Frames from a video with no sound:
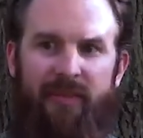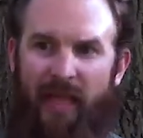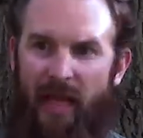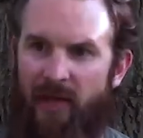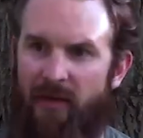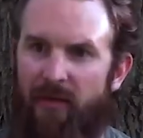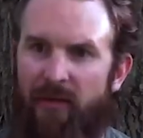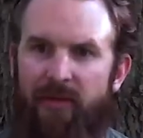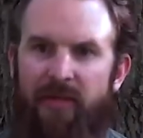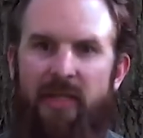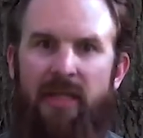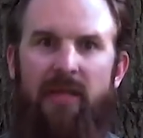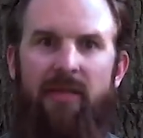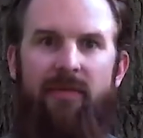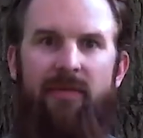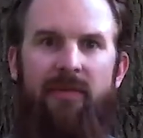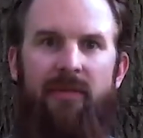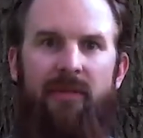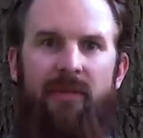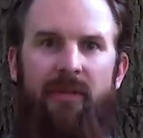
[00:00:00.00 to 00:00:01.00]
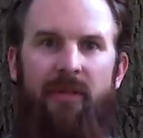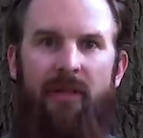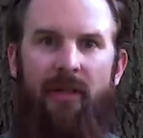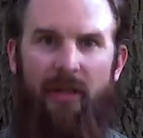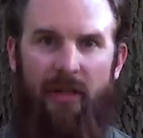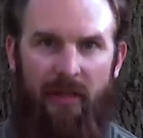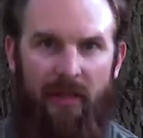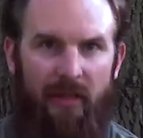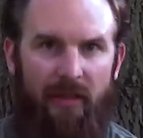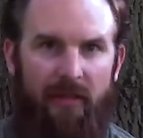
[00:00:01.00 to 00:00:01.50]
Cattle thieves,
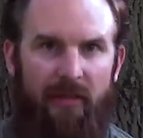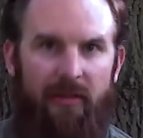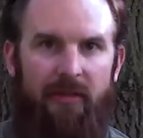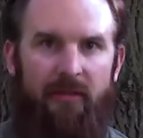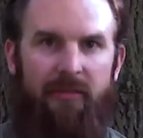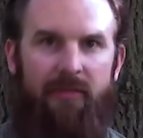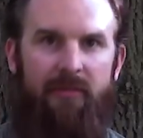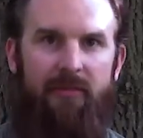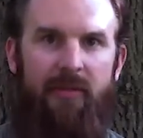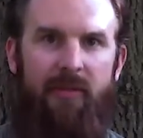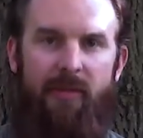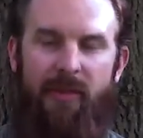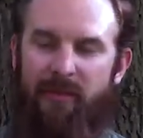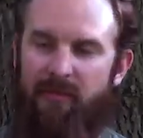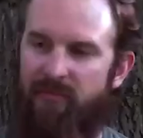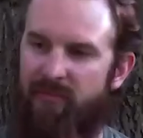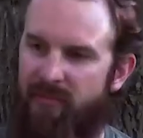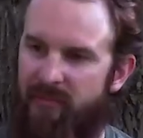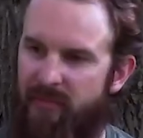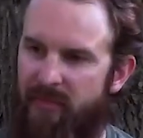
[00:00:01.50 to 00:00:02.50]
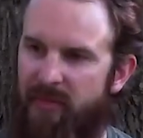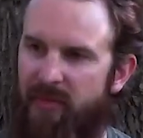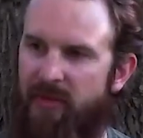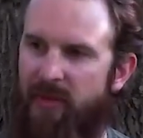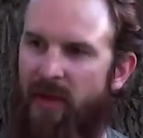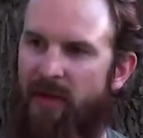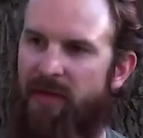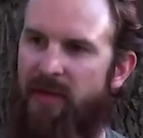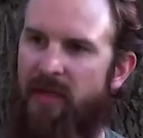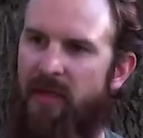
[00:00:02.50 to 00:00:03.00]
hung. I mean,
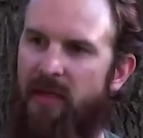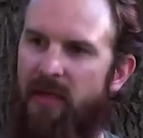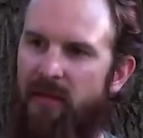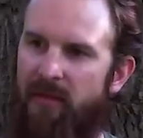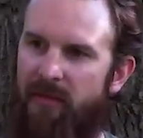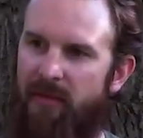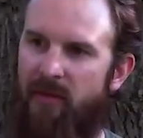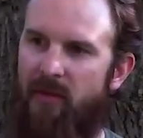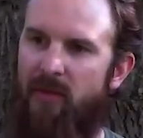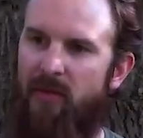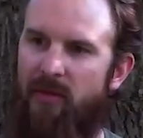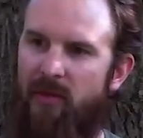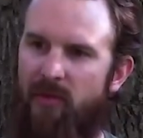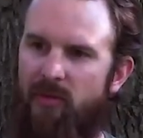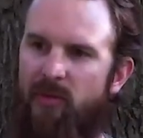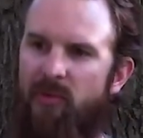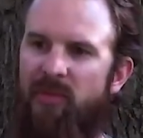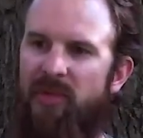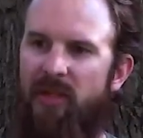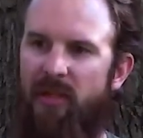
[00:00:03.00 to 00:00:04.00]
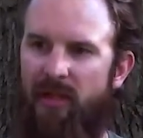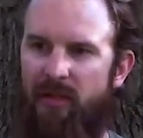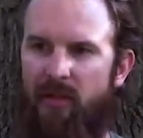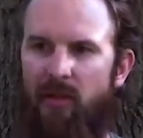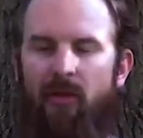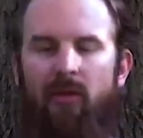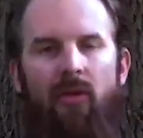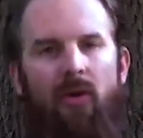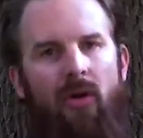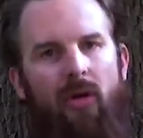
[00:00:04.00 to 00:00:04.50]
so I think those would be like
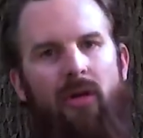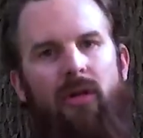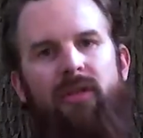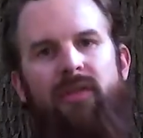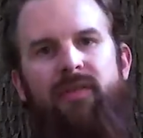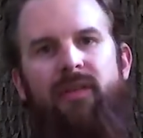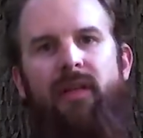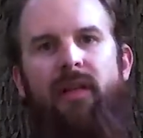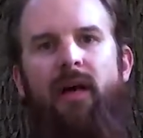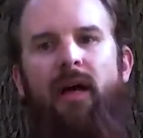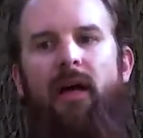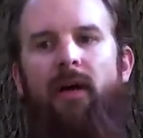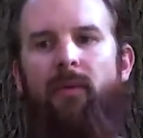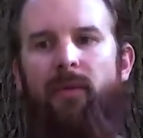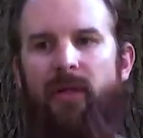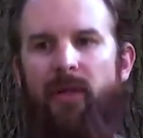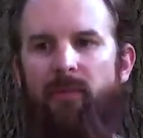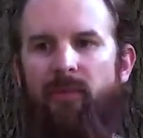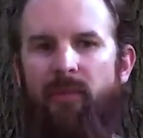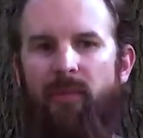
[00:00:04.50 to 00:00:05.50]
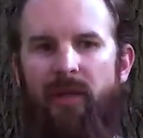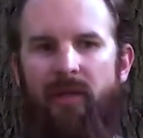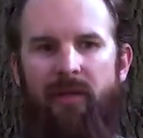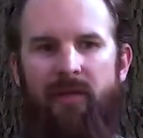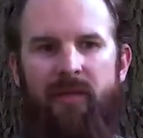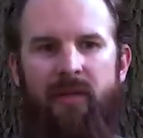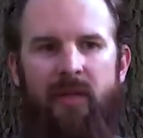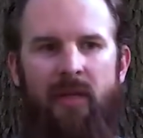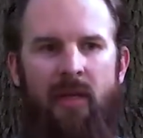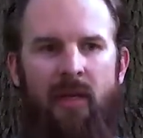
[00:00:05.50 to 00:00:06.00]
the laws that I would
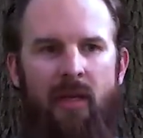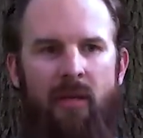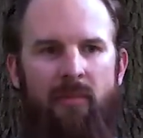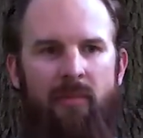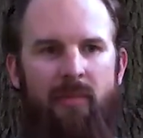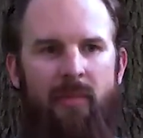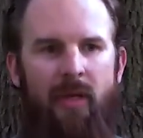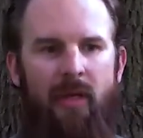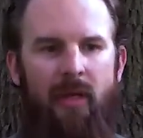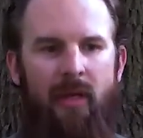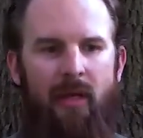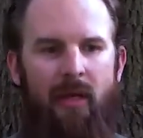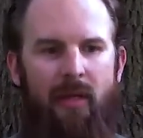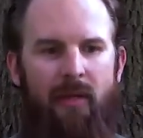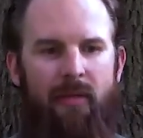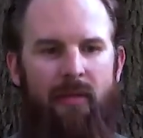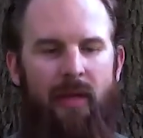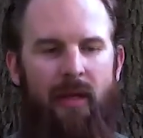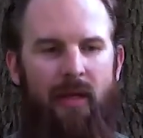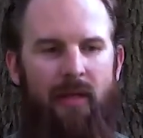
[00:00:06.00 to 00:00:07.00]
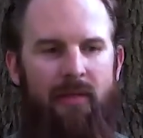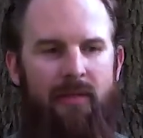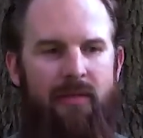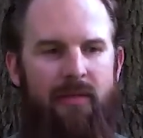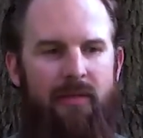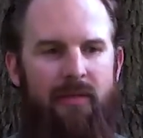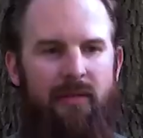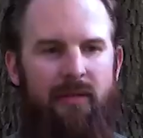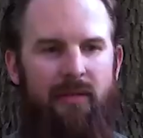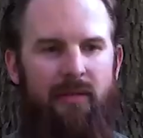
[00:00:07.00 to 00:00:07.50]
implement,
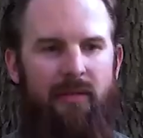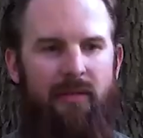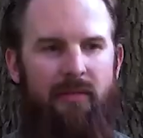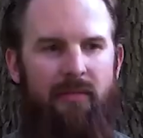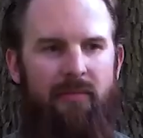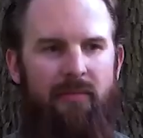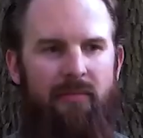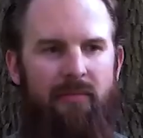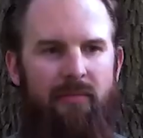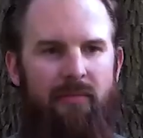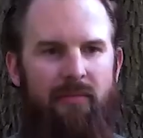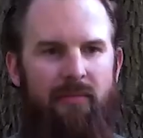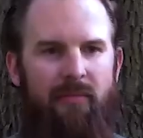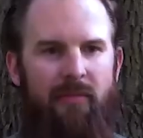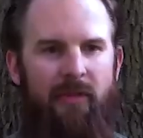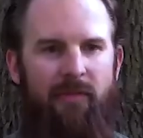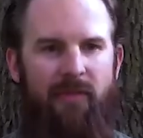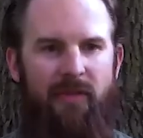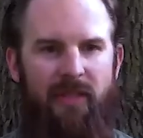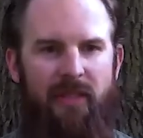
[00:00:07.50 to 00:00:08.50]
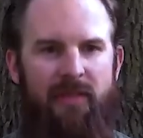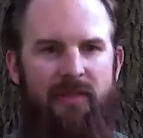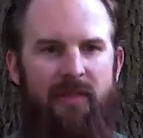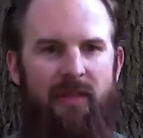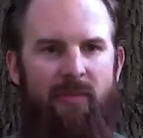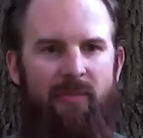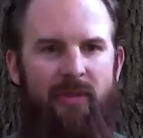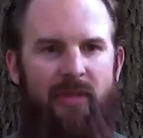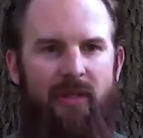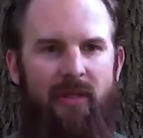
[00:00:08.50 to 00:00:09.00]
that if you did
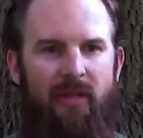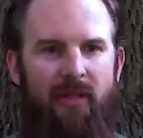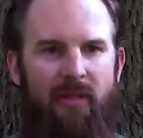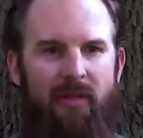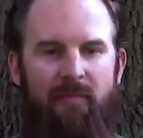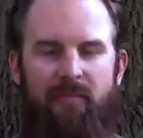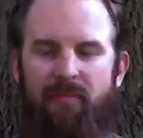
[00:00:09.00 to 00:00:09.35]
something